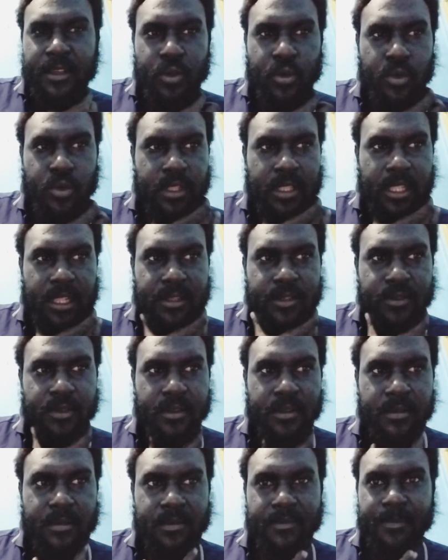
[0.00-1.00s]
contents
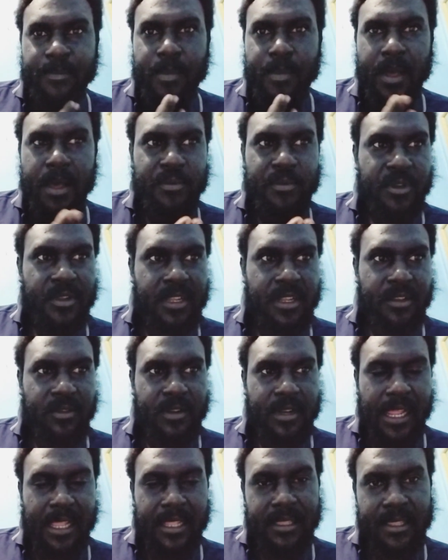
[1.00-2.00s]
on Papua New Guinea
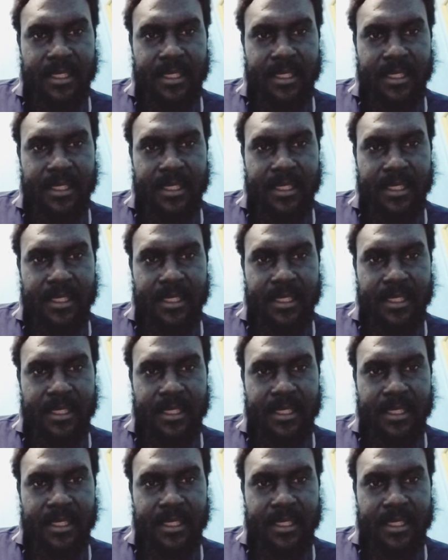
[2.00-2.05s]
online